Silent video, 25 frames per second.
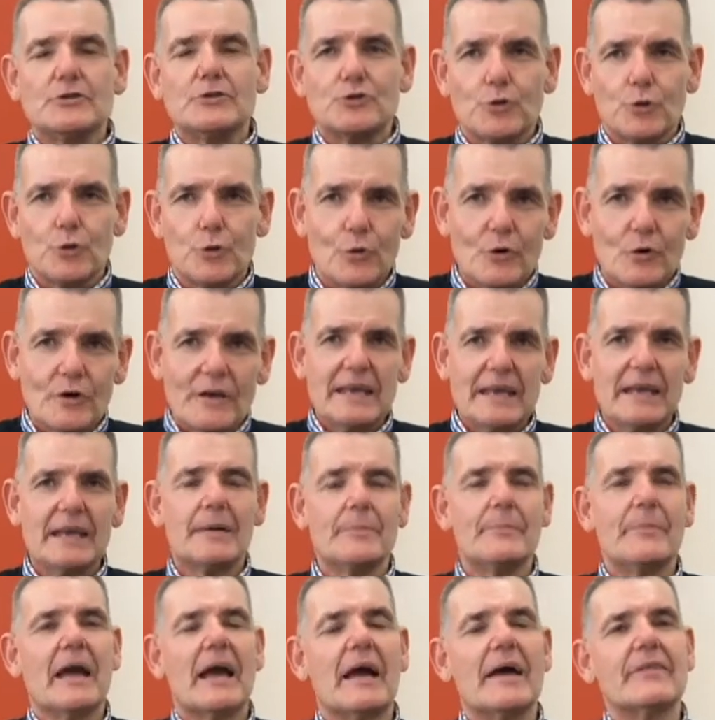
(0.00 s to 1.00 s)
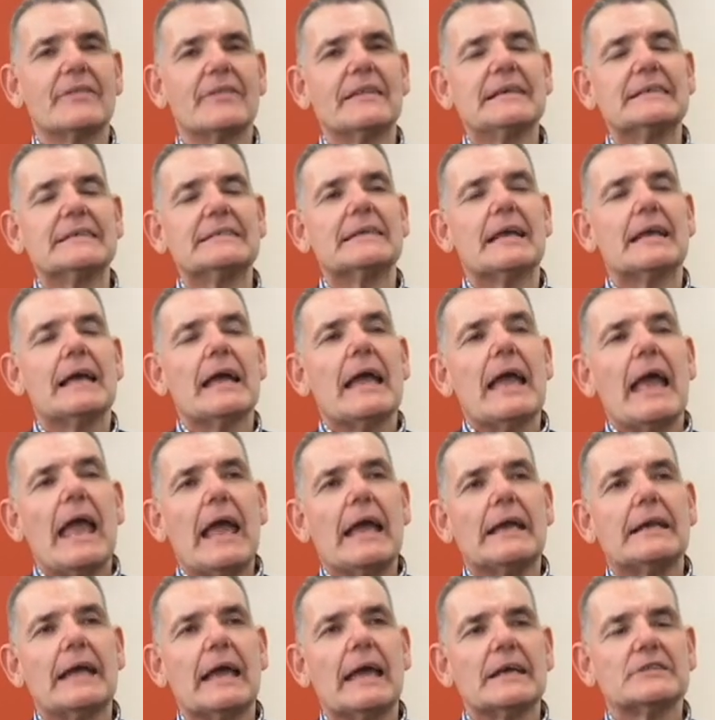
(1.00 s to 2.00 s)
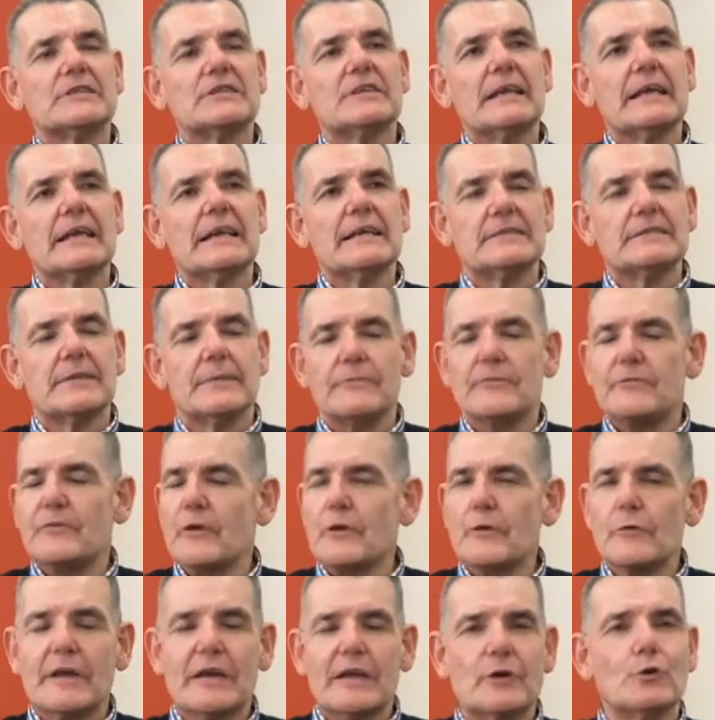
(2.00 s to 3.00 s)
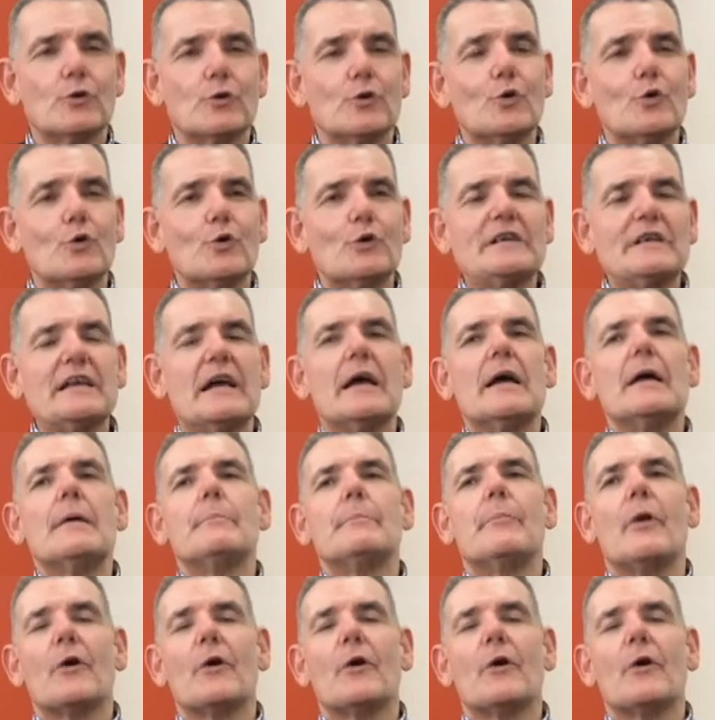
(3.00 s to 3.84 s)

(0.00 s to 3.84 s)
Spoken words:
talking about this, and actually some very good